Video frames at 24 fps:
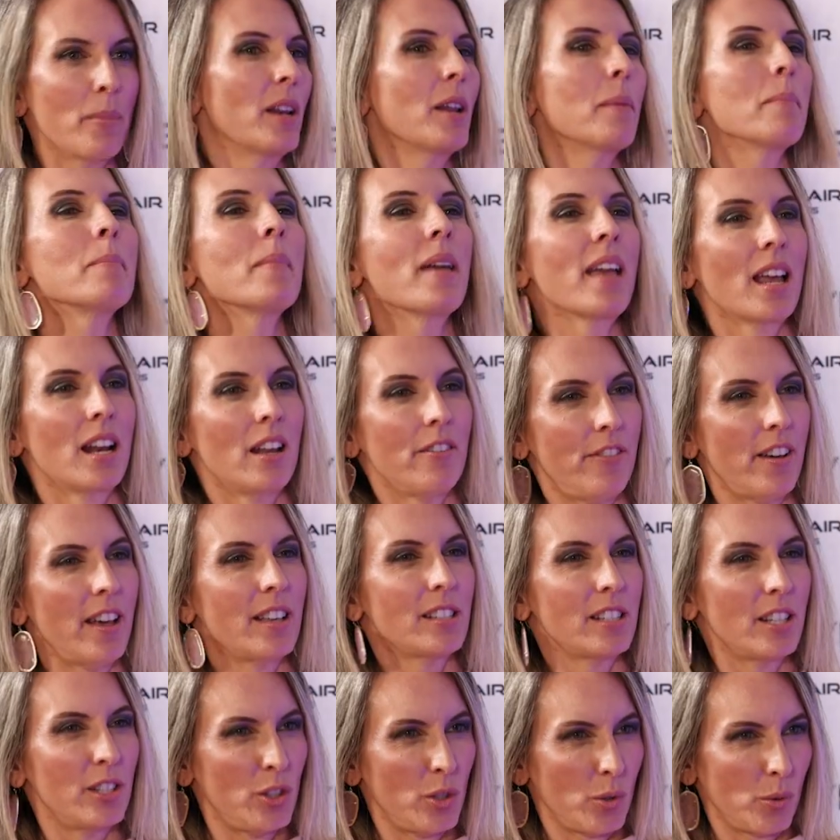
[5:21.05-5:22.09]
but it
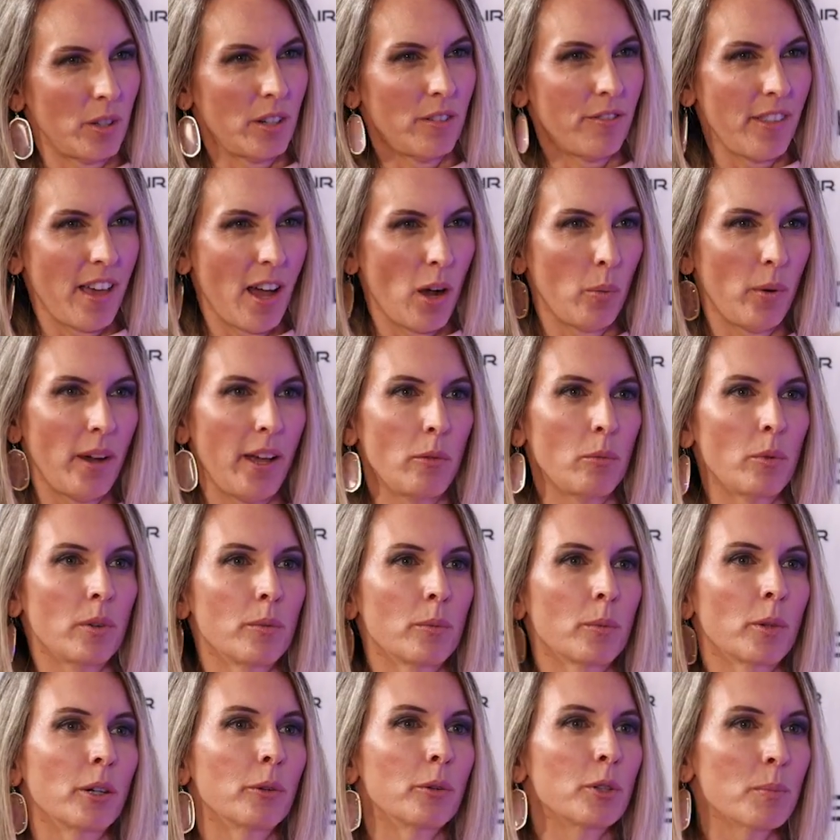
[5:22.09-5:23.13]
manifested sort of that way,
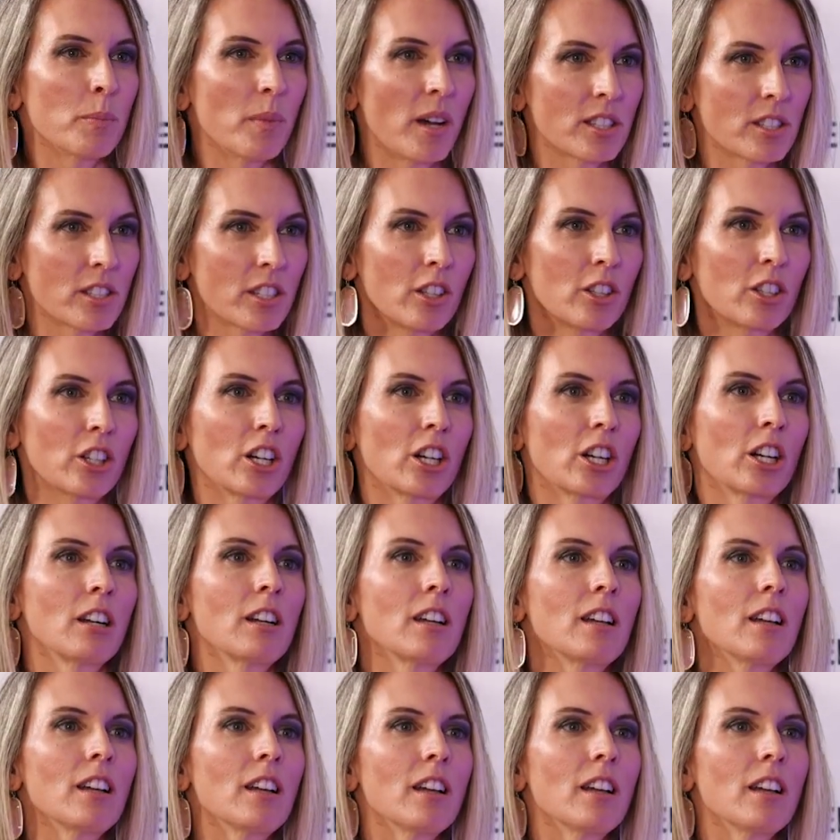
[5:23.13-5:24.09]
where it was muscular.